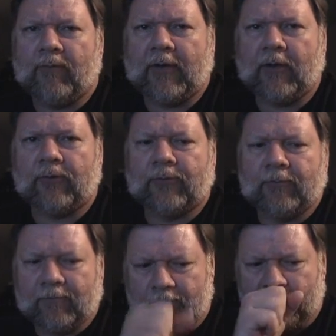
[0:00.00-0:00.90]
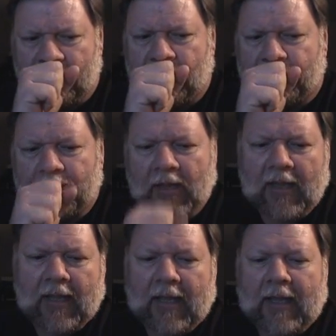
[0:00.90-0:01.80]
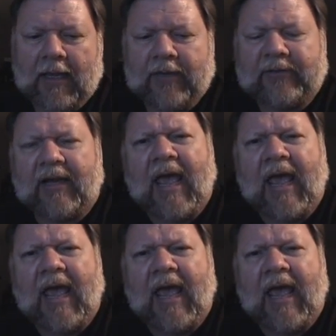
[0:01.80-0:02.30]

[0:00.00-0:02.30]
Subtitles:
videos. He said,